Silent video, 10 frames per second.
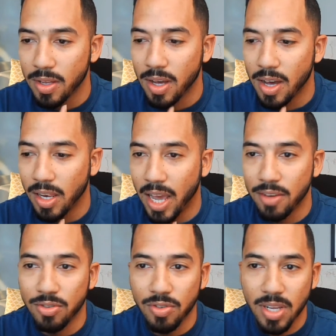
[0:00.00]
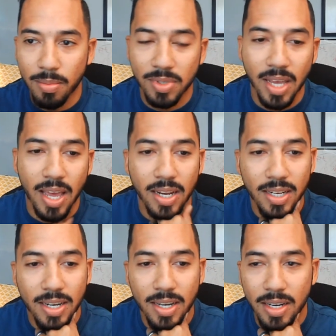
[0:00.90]
live streams
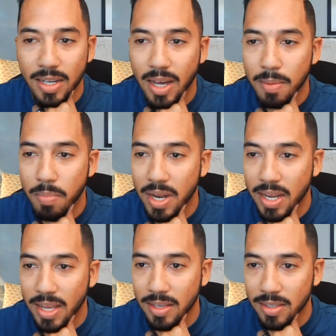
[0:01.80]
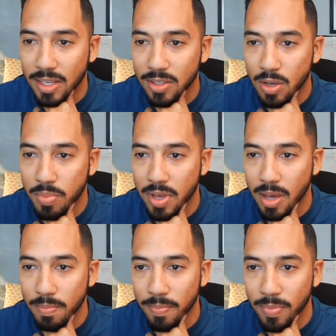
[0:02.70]
on Mondays at 2
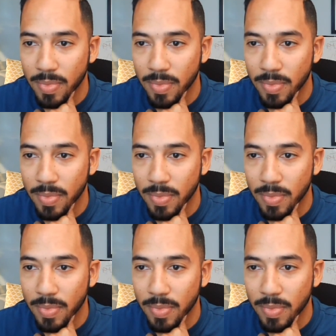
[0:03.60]
p.m.